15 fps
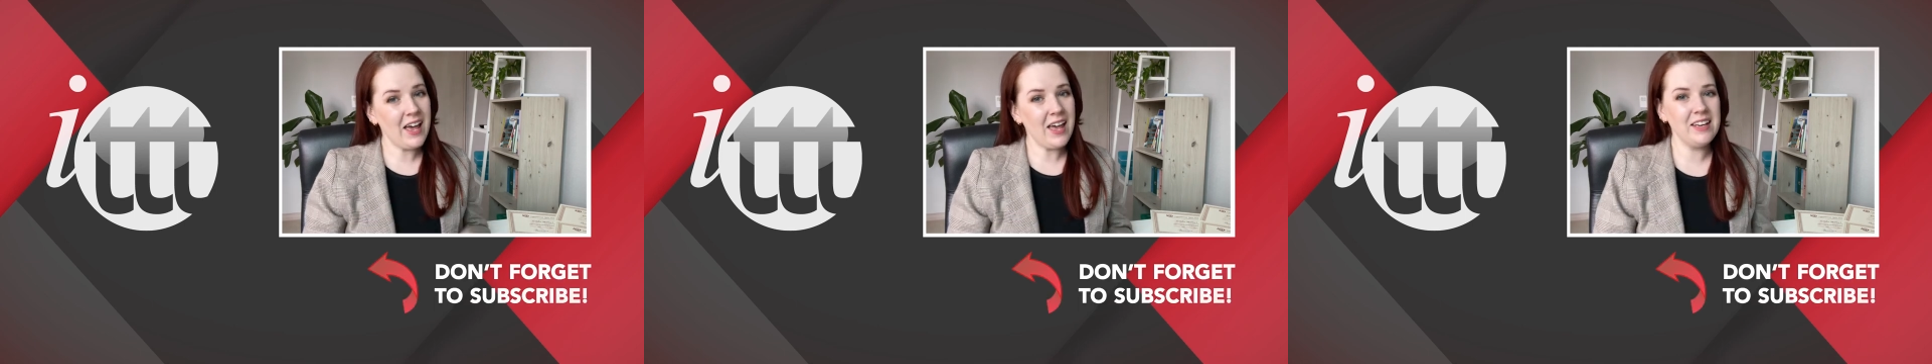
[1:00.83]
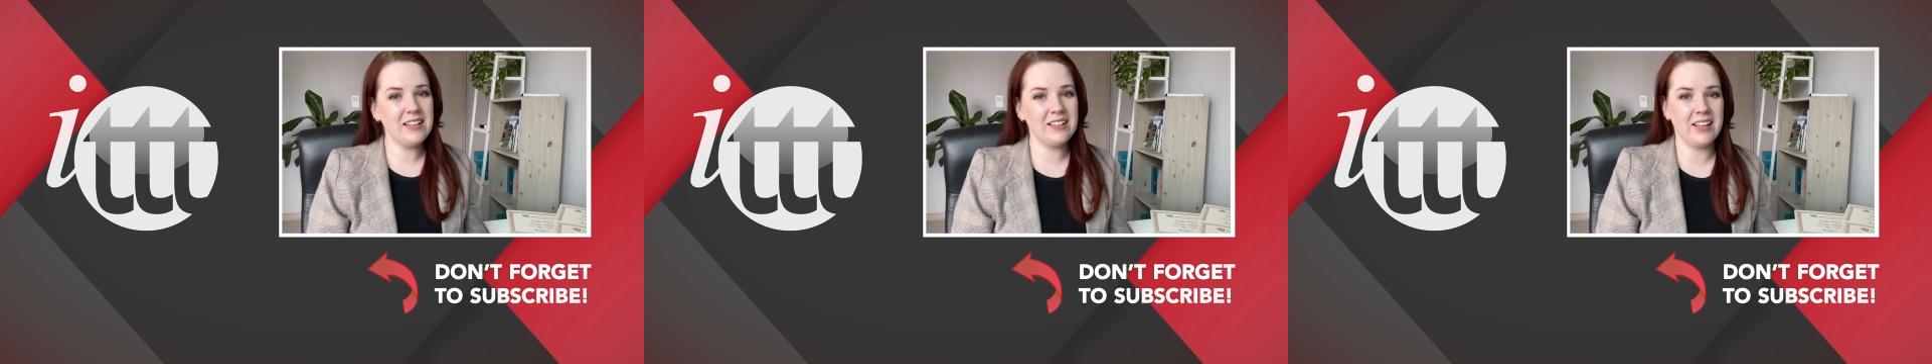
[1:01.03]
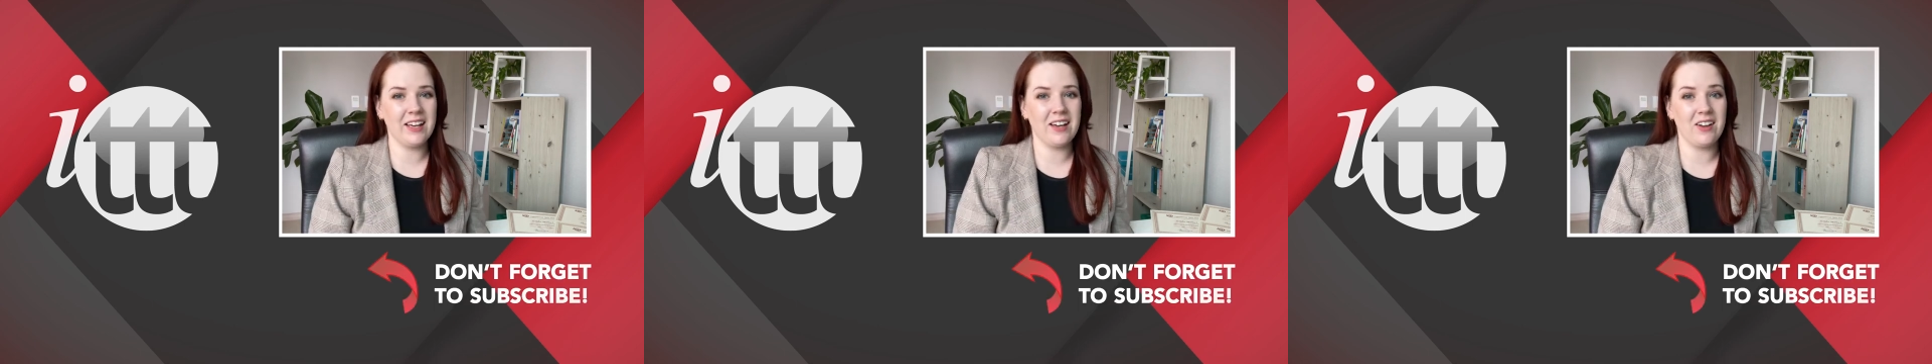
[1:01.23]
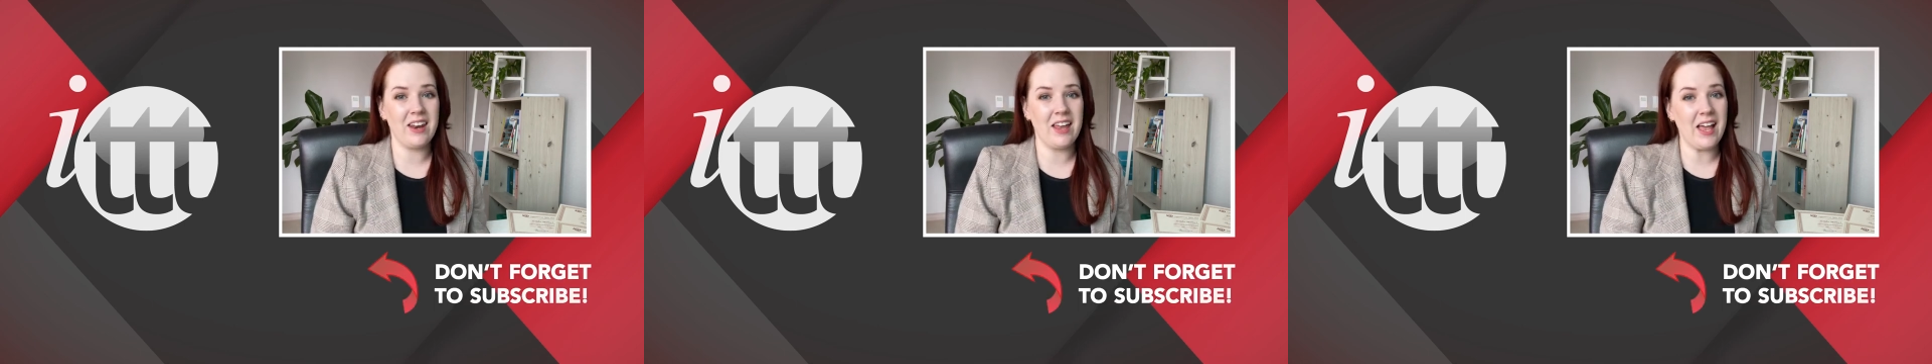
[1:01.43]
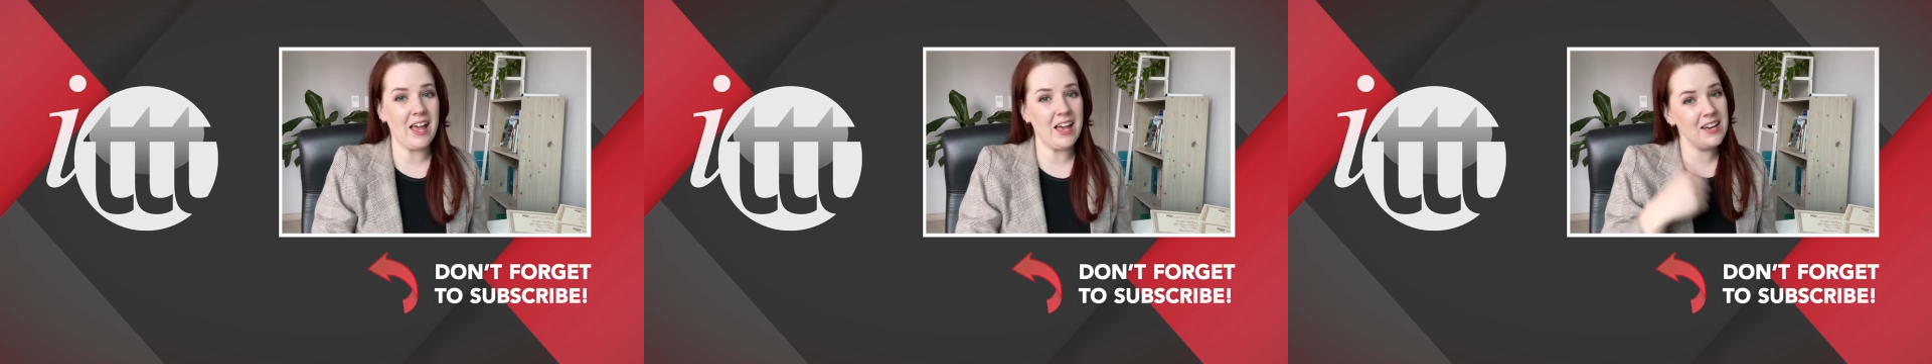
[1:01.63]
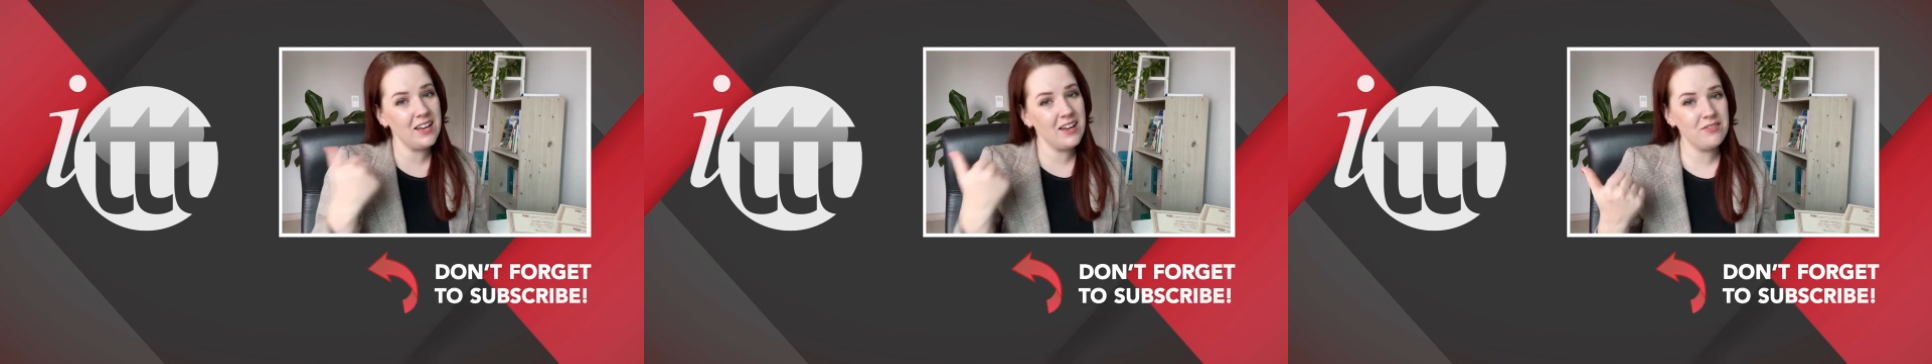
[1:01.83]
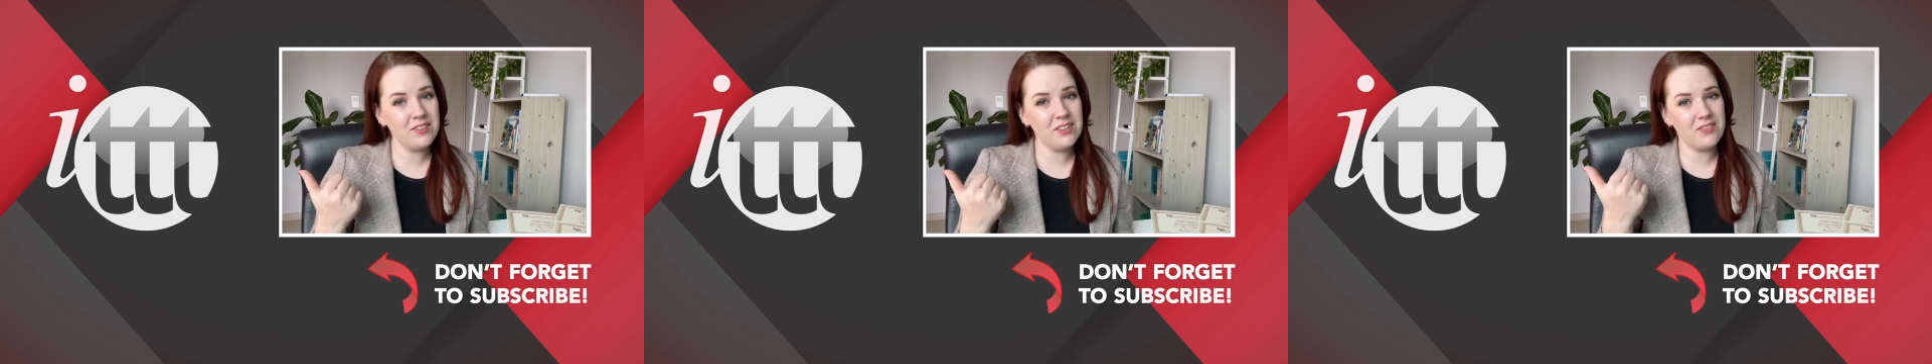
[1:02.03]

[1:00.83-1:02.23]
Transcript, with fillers: and click on any of the